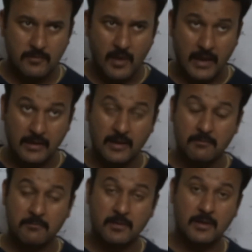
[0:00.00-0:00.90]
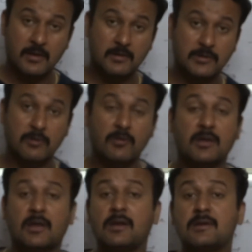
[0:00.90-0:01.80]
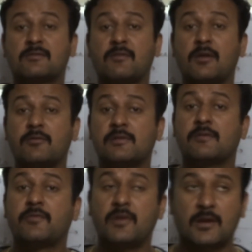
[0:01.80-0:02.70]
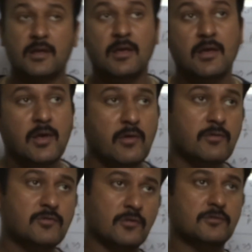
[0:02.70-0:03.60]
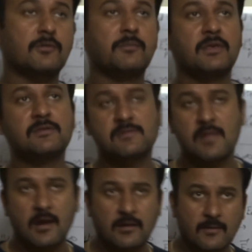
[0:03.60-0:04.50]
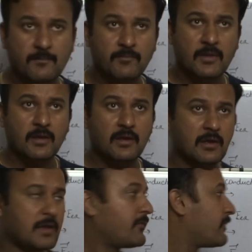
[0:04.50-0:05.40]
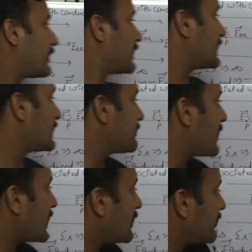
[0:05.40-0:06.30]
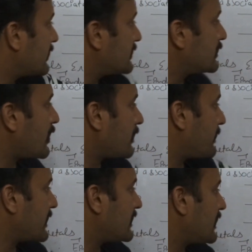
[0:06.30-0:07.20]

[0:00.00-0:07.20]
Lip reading: and theoretically its value is infinity, which also means that if this metal was not present